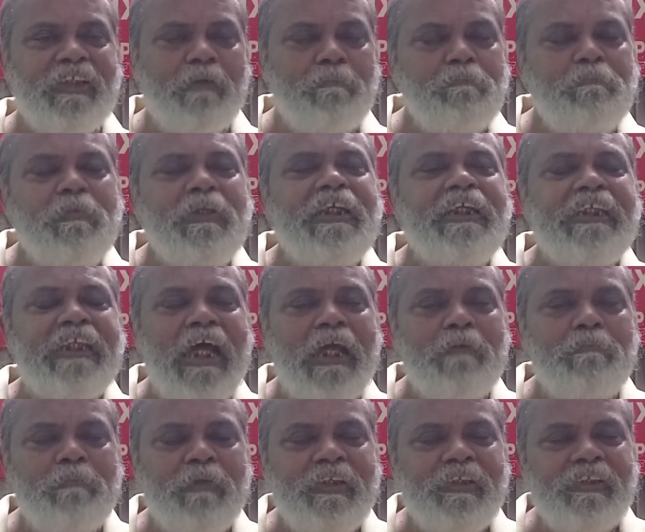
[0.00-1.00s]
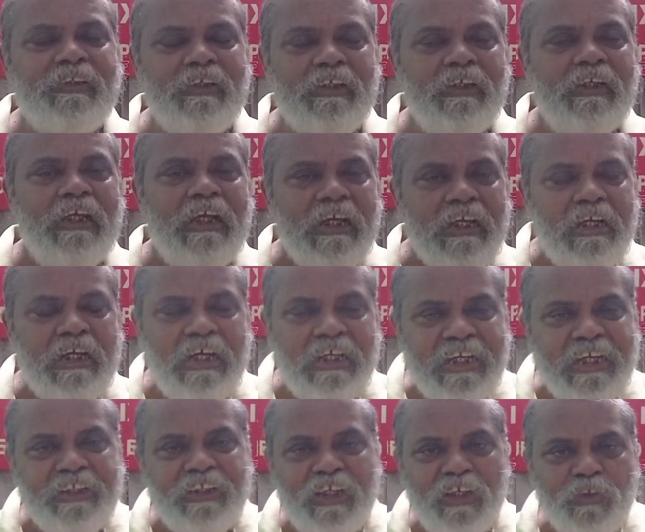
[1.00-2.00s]
The P type is
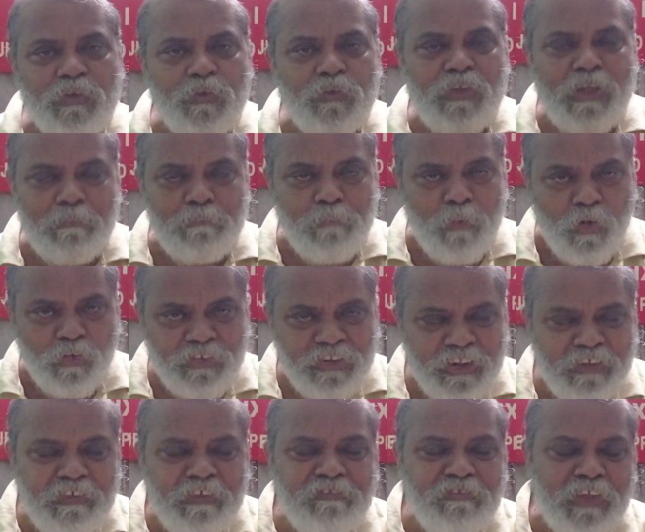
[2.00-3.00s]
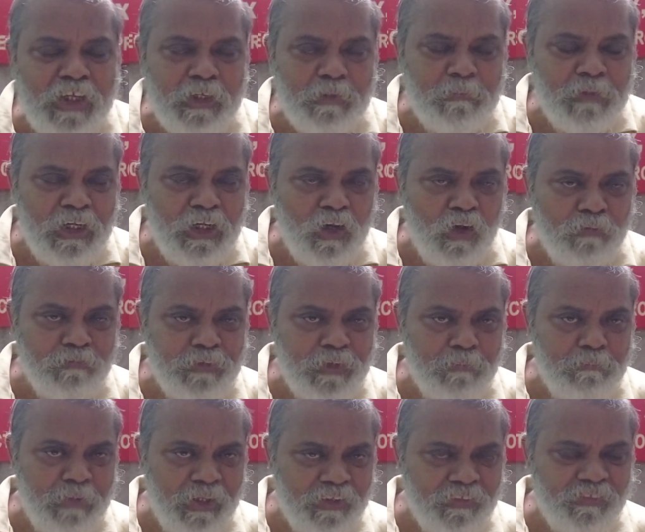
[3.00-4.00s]
connected to the positive terminal of
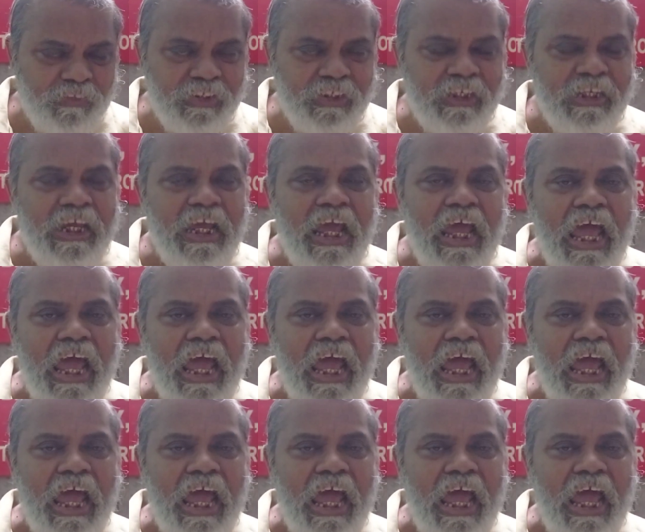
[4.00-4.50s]
the battery,